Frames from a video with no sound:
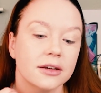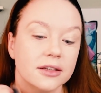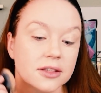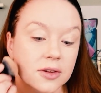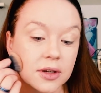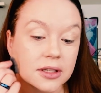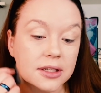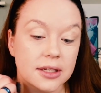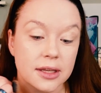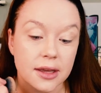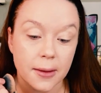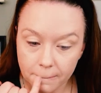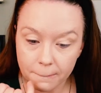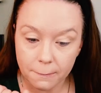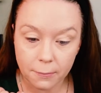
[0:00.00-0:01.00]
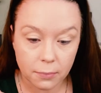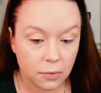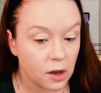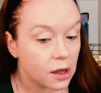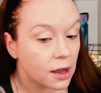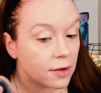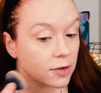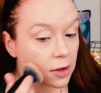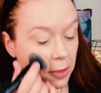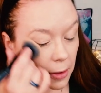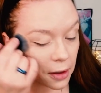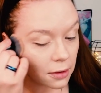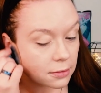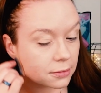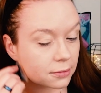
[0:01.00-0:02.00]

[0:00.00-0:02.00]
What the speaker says: because you can see like everything.